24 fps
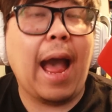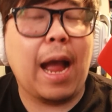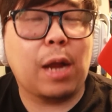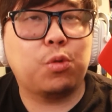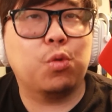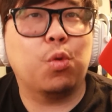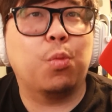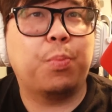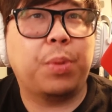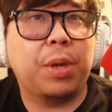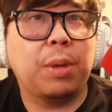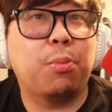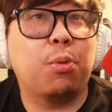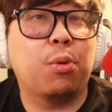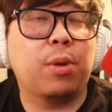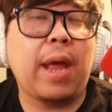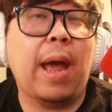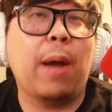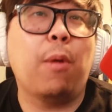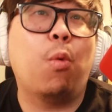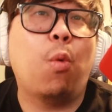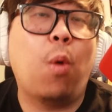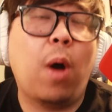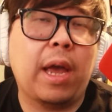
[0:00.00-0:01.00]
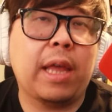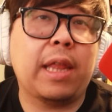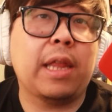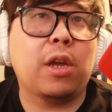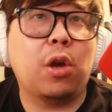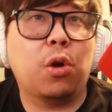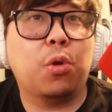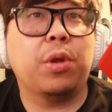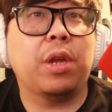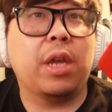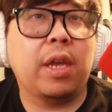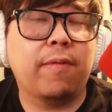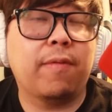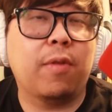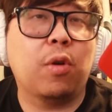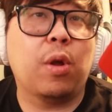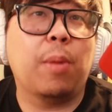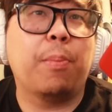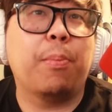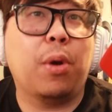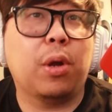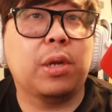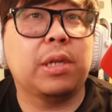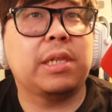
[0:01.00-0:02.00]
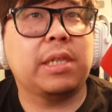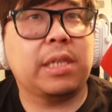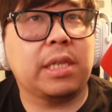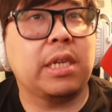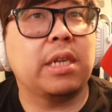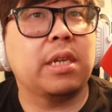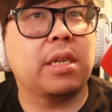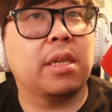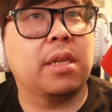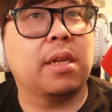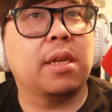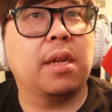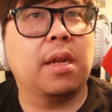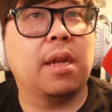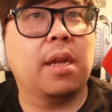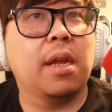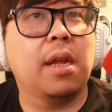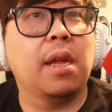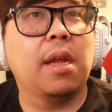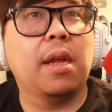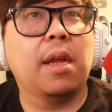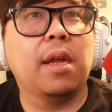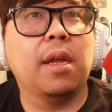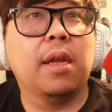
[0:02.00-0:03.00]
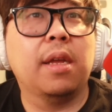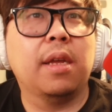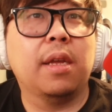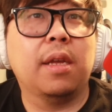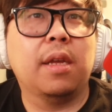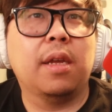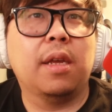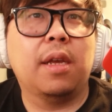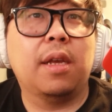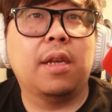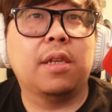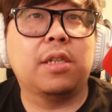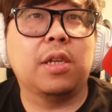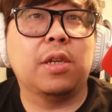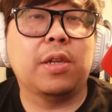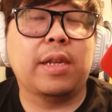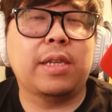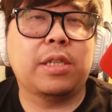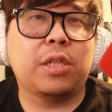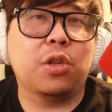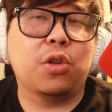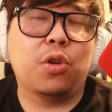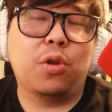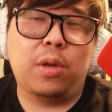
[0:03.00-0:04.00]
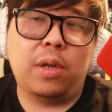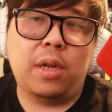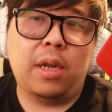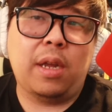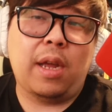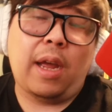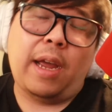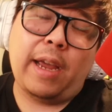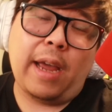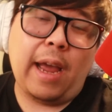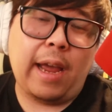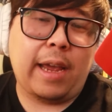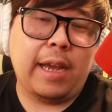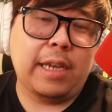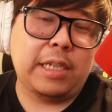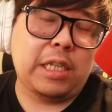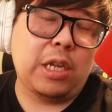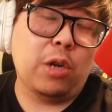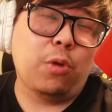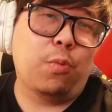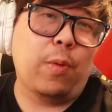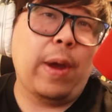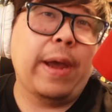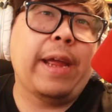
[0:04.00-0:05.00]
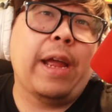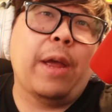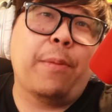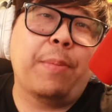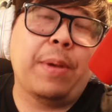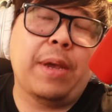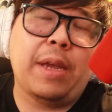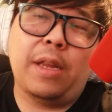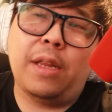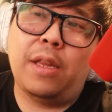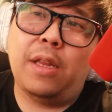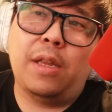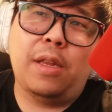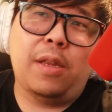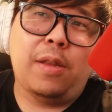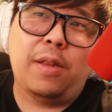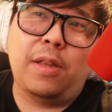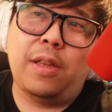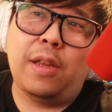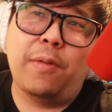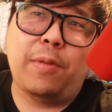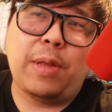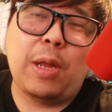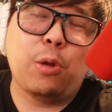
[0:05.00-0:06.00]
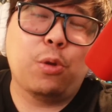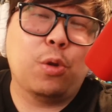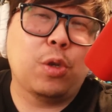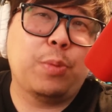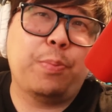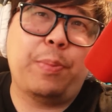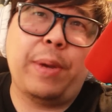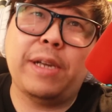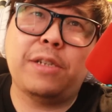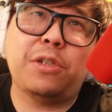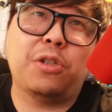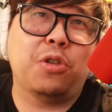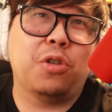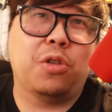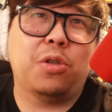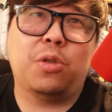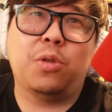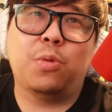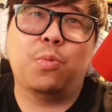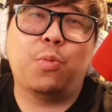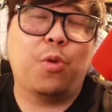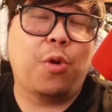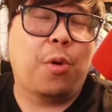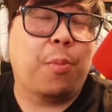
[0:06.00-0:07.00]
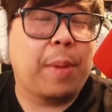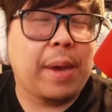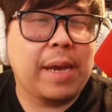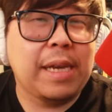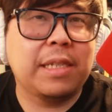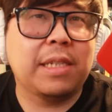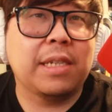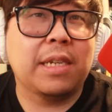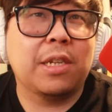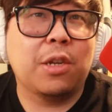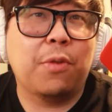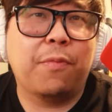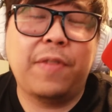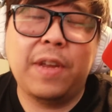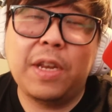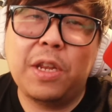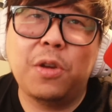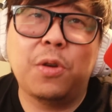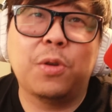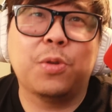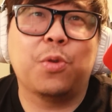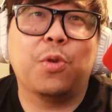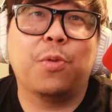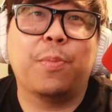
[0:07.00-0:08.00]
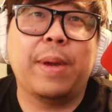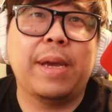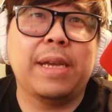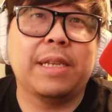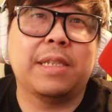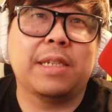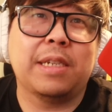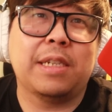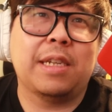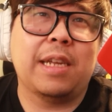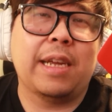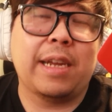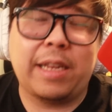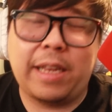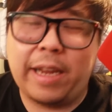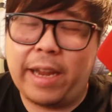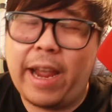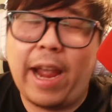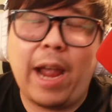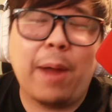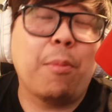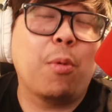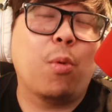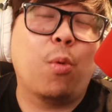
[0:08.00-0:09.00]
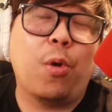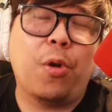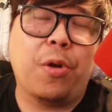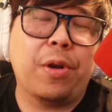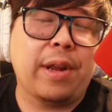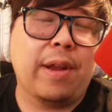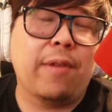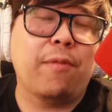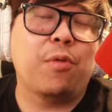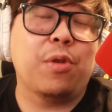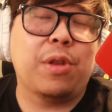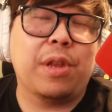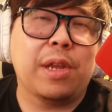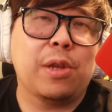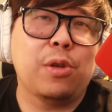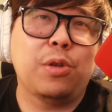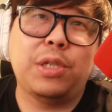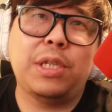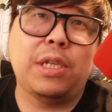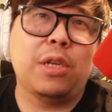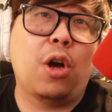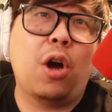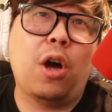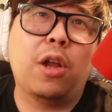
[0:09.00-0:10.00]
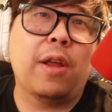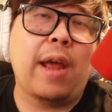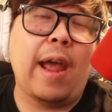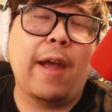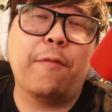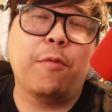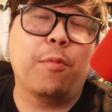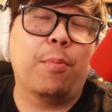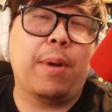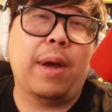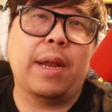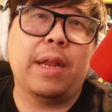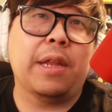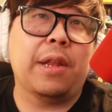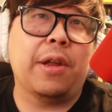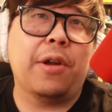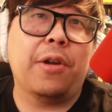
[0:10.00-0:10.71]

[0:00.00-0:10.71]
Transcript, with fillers: actual people that wanted to go to Evo and bought a seat. Hmm. So, so I, I guess they're right. I mean, the, the, those pictures were amazing. The videos were amazing. Like the camera work and everything. You see was, all the, everybody